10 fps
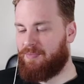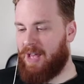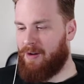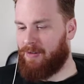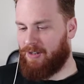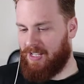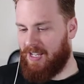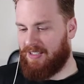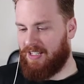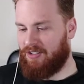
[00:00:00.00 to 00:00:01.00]
of power,
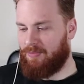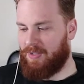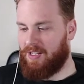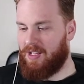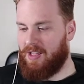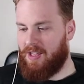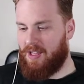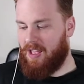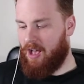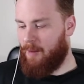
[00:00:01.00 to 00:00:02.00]
yes, they should be
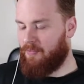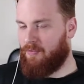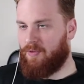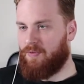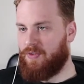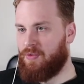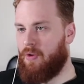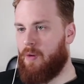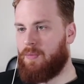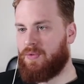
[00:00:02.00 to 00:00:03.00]
up for review
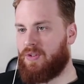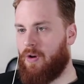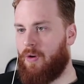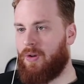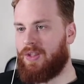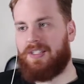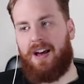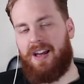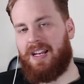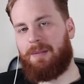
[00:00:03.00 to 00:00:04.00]
almost all the
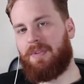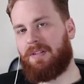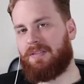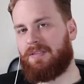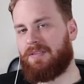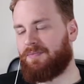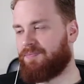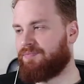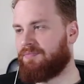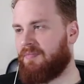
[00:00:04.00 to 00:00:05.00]
time.
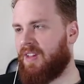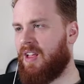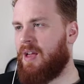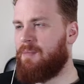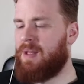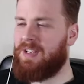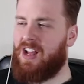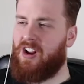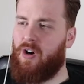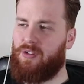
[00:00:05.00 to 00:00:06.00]
Maybe
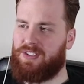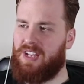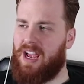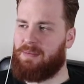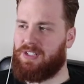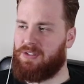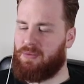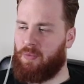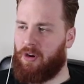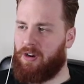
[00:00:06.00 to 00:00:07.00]
not all the time is a
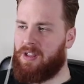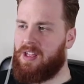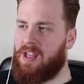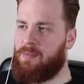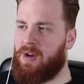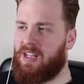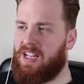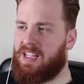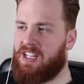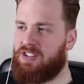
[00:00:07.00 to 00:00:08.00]
good word, but
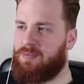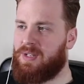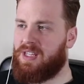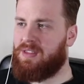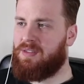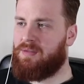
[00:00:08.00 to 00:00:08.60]
like they should be